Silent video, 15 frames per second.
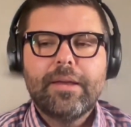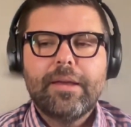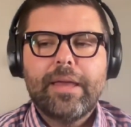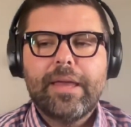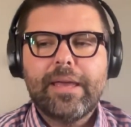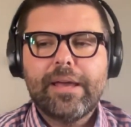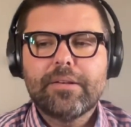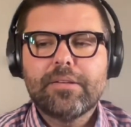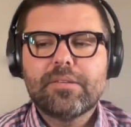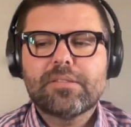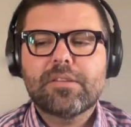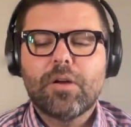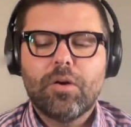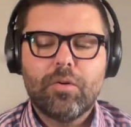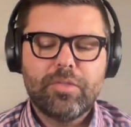And
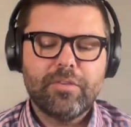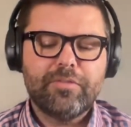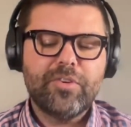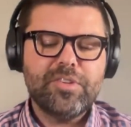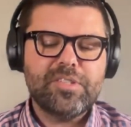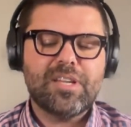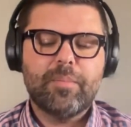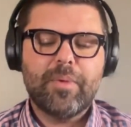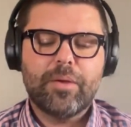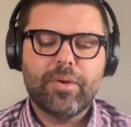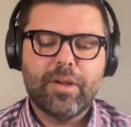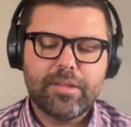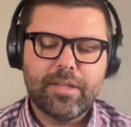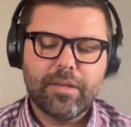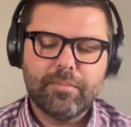so the first time I
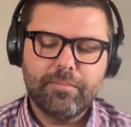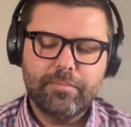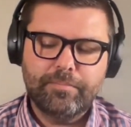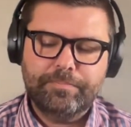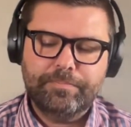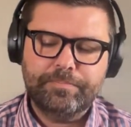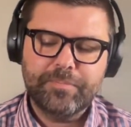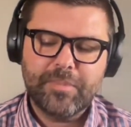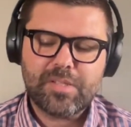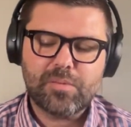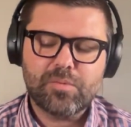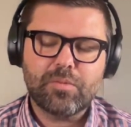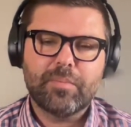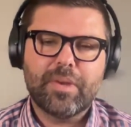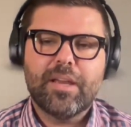read them, this
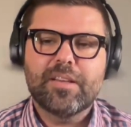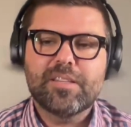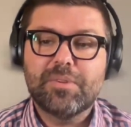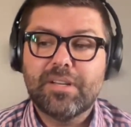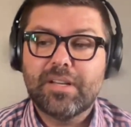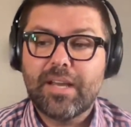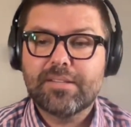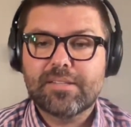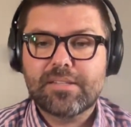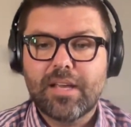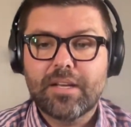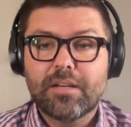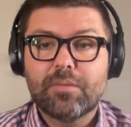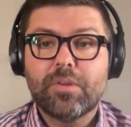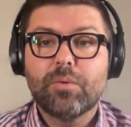was when my husband and I
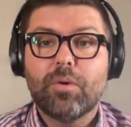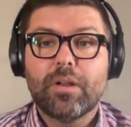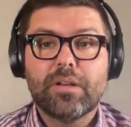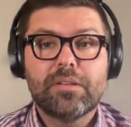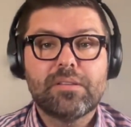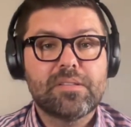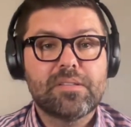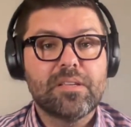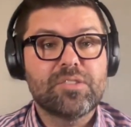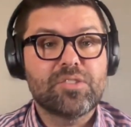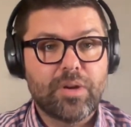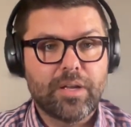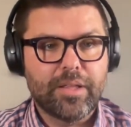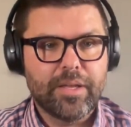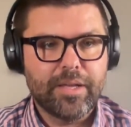decided we wanted to see
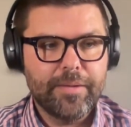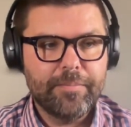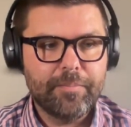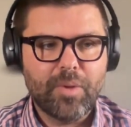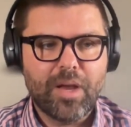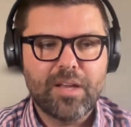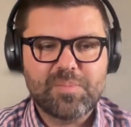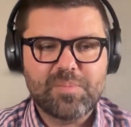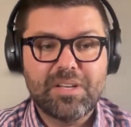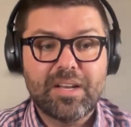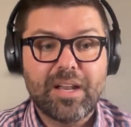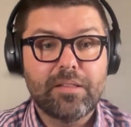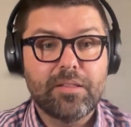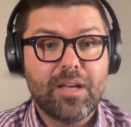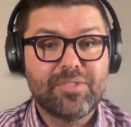Australia. My husband
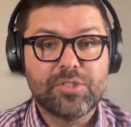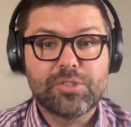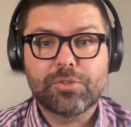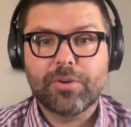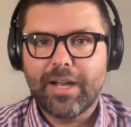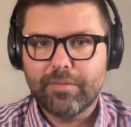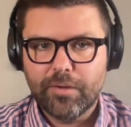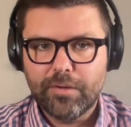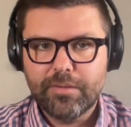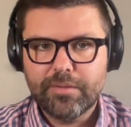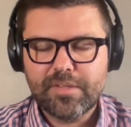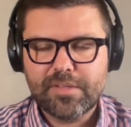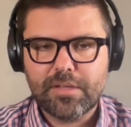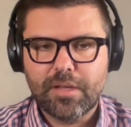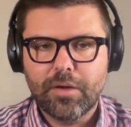and I love to travel.
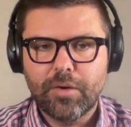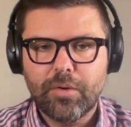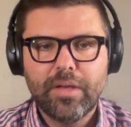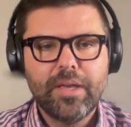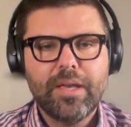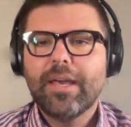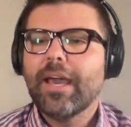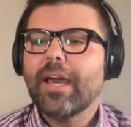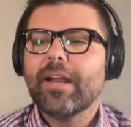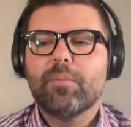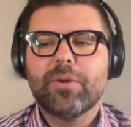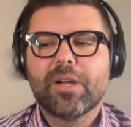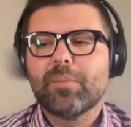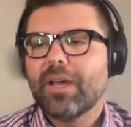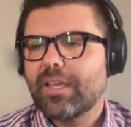And I
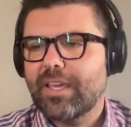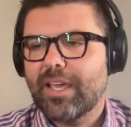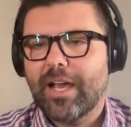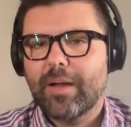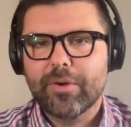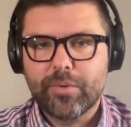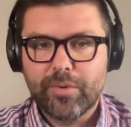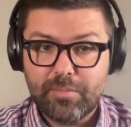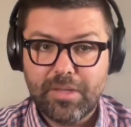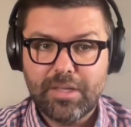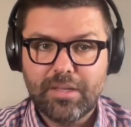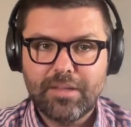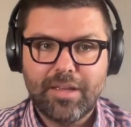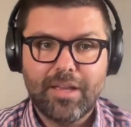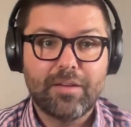bring my camera with
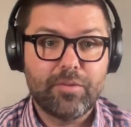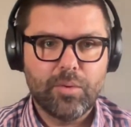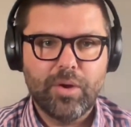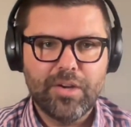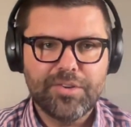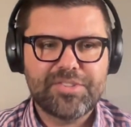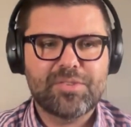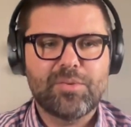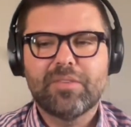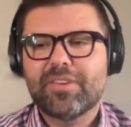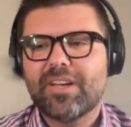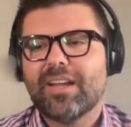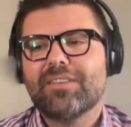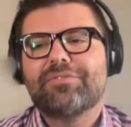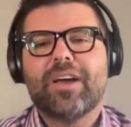me everywhere. So I've
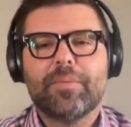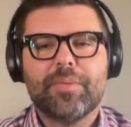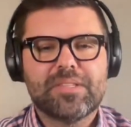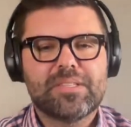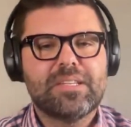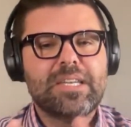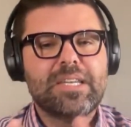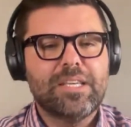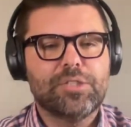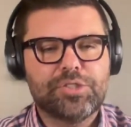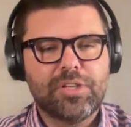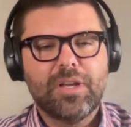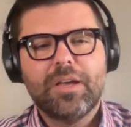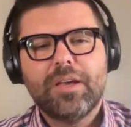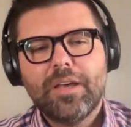kind of found this
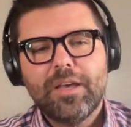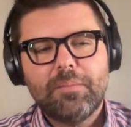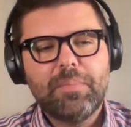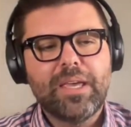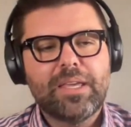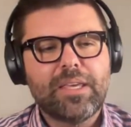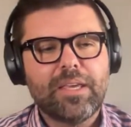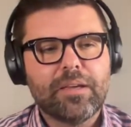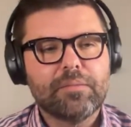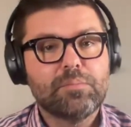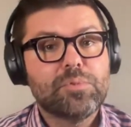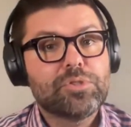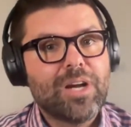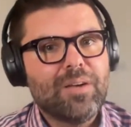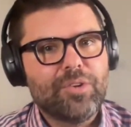niche
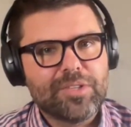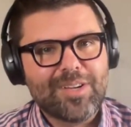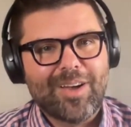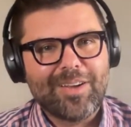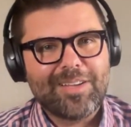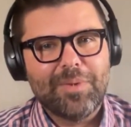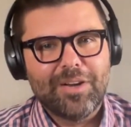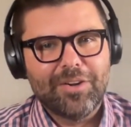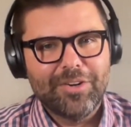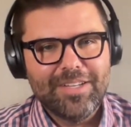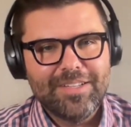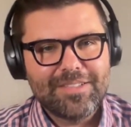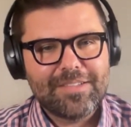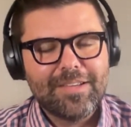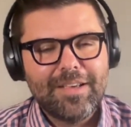making travel
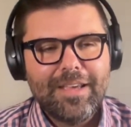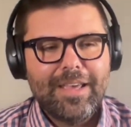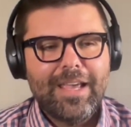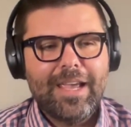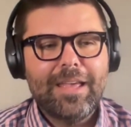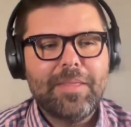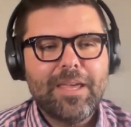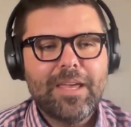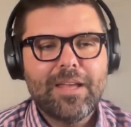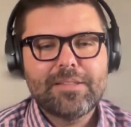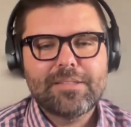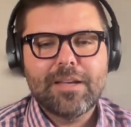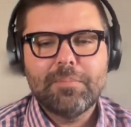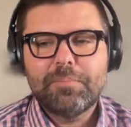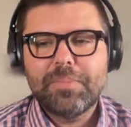documentaries. And they end up